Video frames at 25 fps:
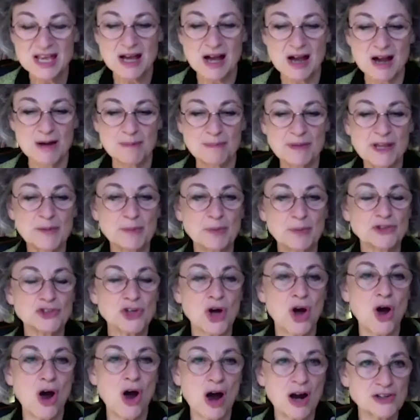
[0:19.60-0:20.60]
People
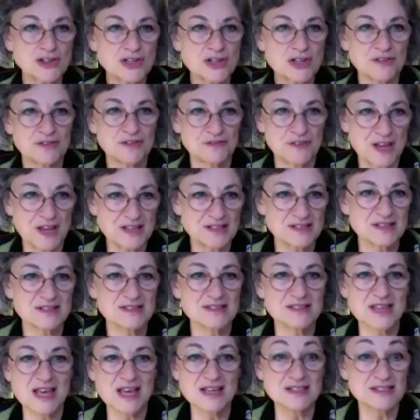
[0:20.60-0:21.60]
talk to the faces
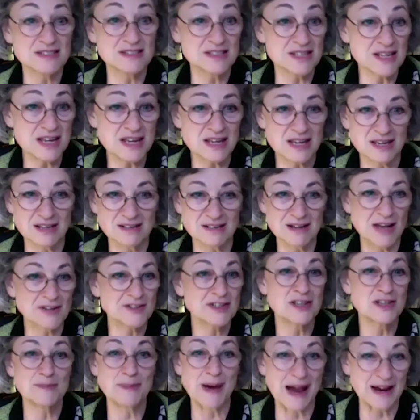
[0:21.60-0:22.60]
they see, not to the
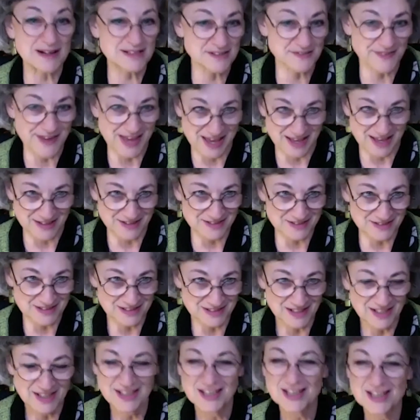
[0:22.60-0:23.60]
backs of heads.
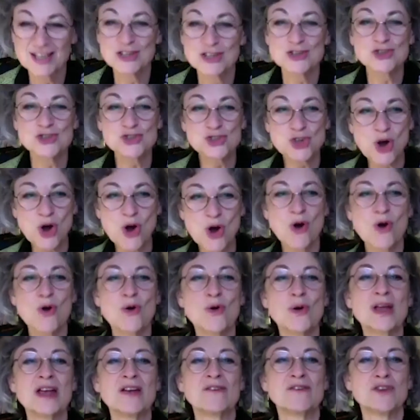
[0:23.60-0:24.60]
So
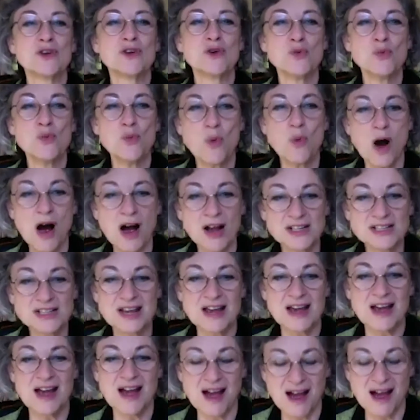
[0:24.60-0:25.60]
if you want to
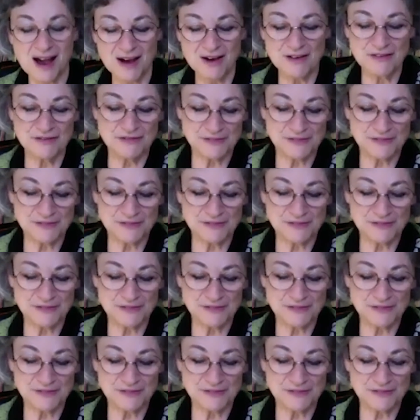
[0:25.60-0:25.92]
have